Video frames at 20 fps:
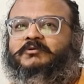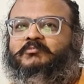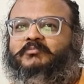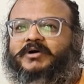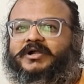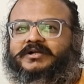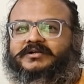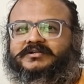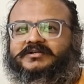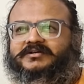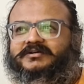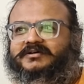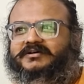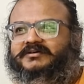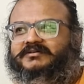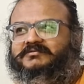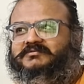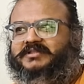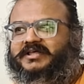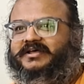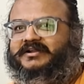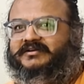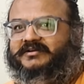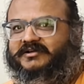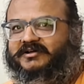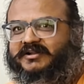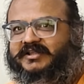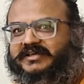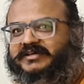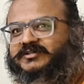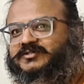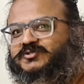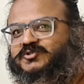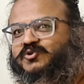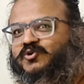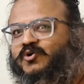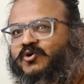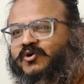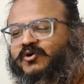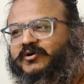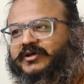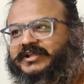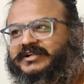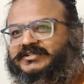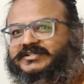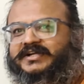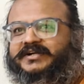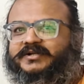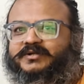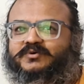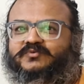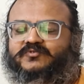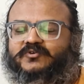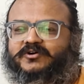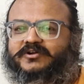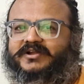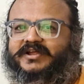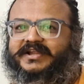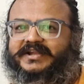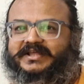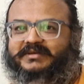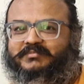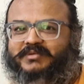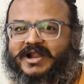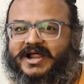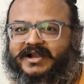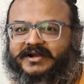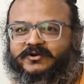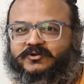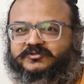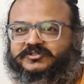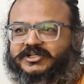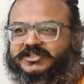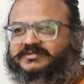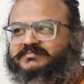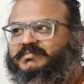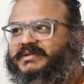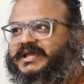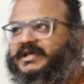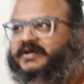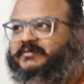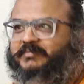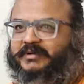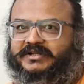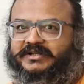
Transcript: But there really is no incentive for any brand to just make a